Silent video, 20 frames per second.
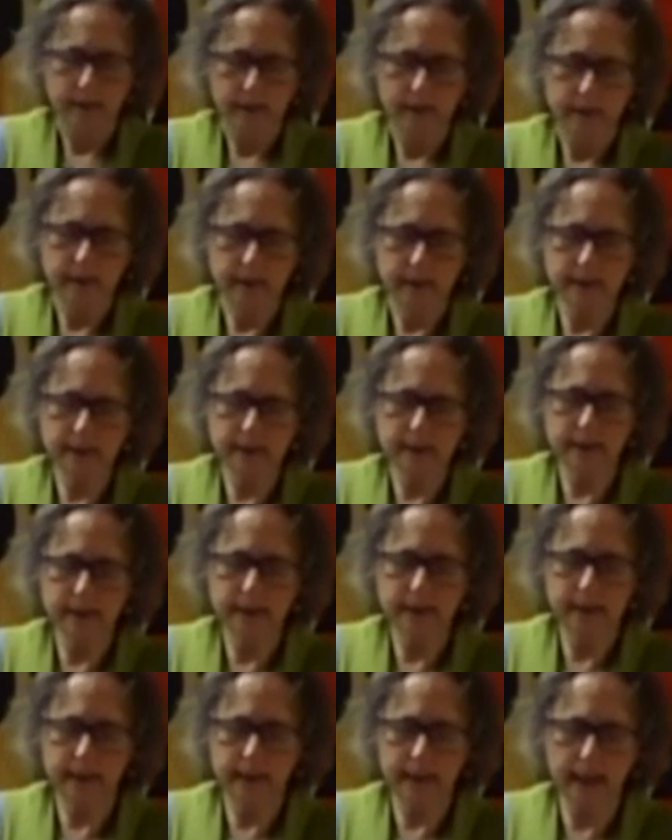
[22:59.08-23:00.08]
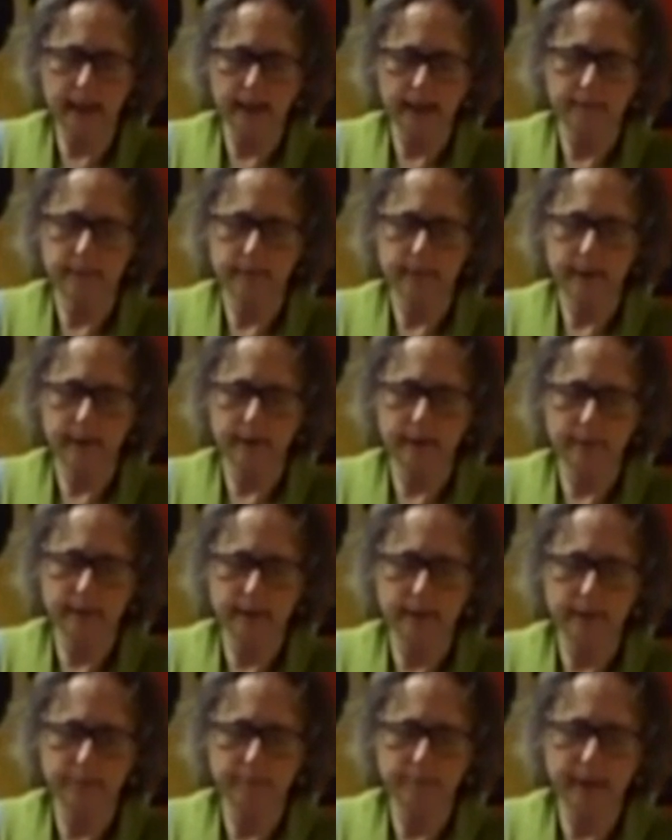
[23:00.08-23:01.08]
Let's see, yeah, I have a
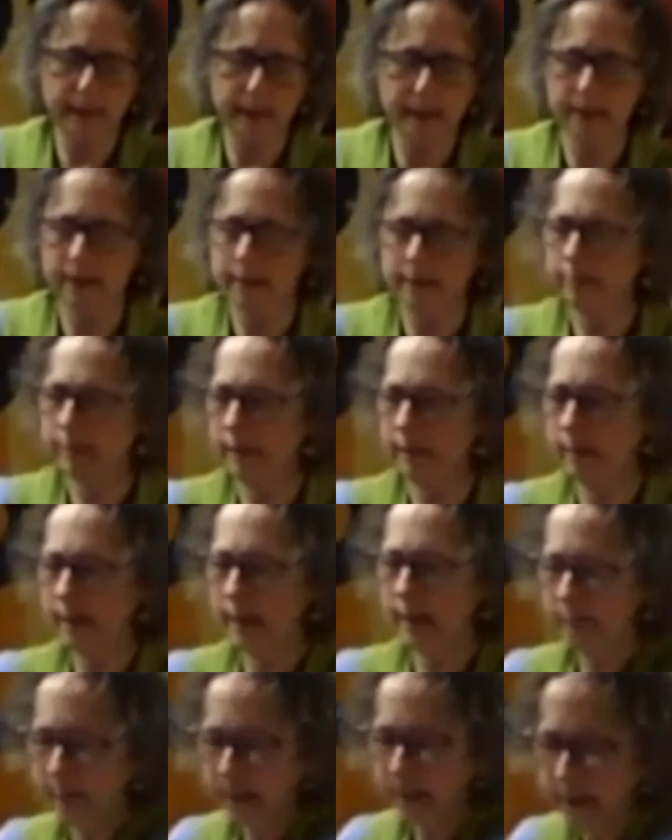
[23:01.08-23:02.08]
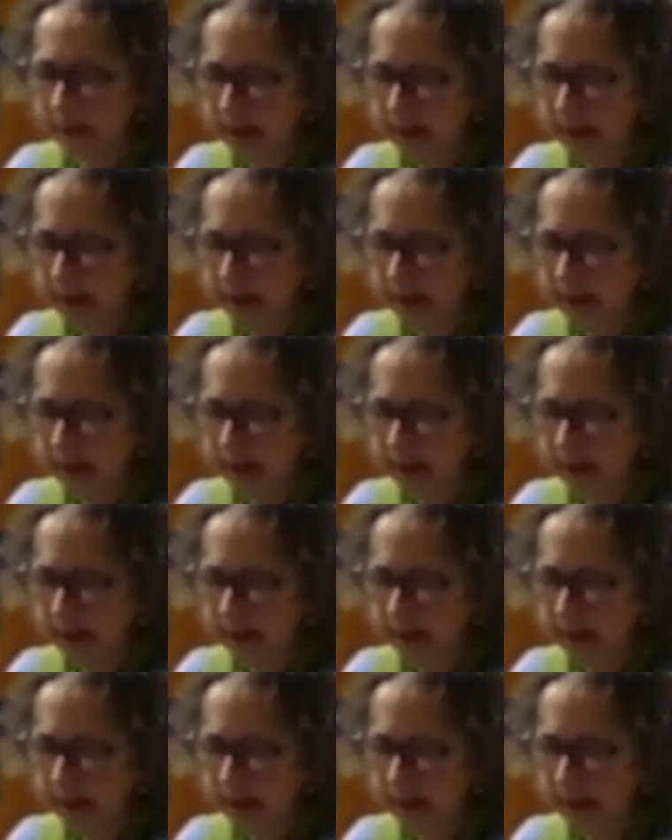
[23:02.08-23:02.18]
little pink. Maybe I'll mix